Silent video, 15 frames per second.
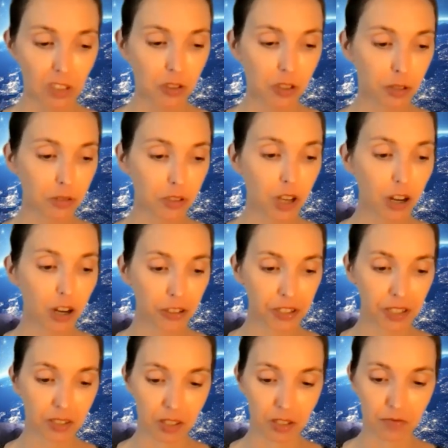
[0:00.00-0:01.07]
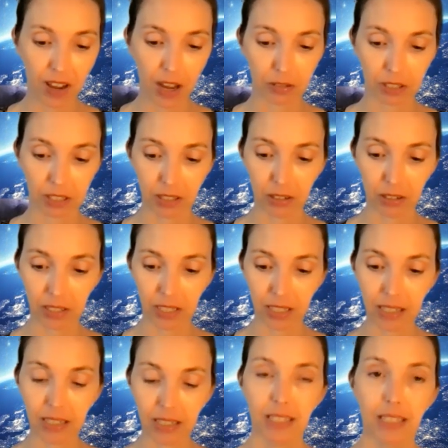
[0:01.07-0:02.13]
So Socrates is found
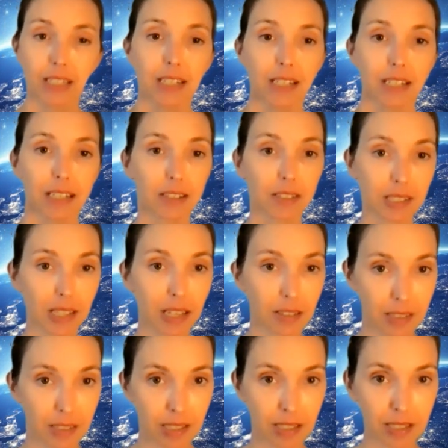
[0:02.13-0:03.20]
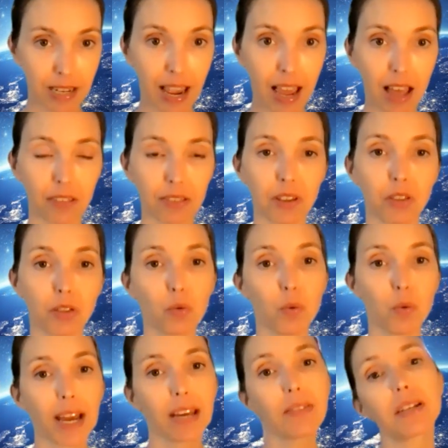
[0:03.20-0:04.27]
guilty. He's sentenced to death, and the
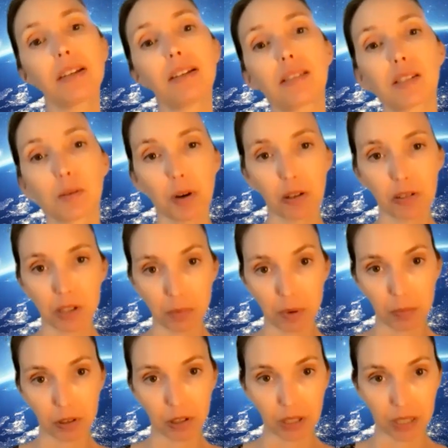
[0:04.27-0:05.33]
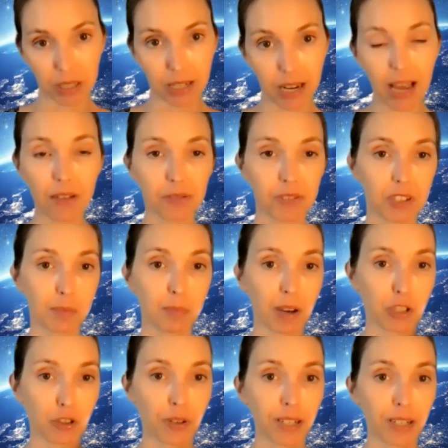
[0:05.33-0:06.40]
way that he is supposed to be put to death is
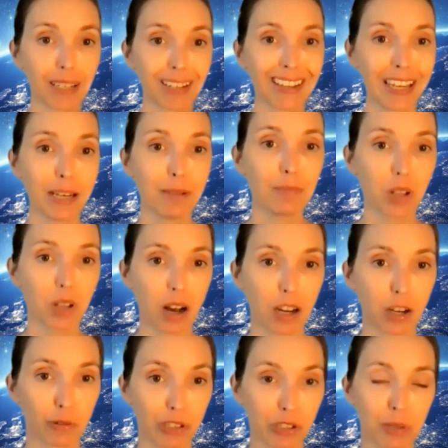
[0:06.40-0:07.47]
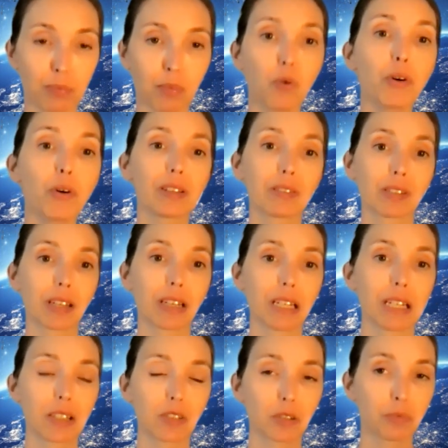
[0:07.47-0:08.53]
by drinking hemlock, which is a poison,
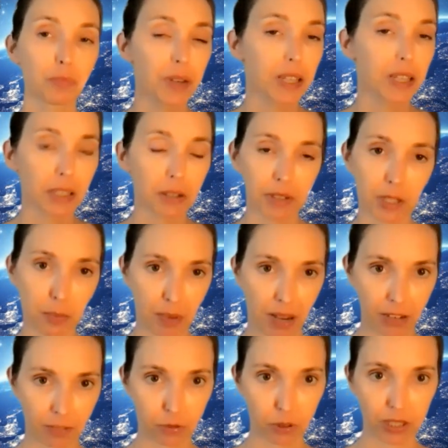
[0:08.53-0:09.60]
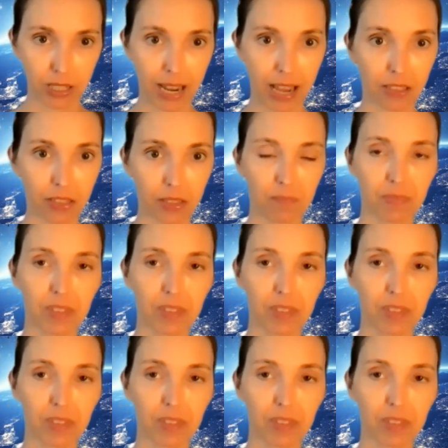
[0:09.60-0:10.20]
and it's a really, really painful death.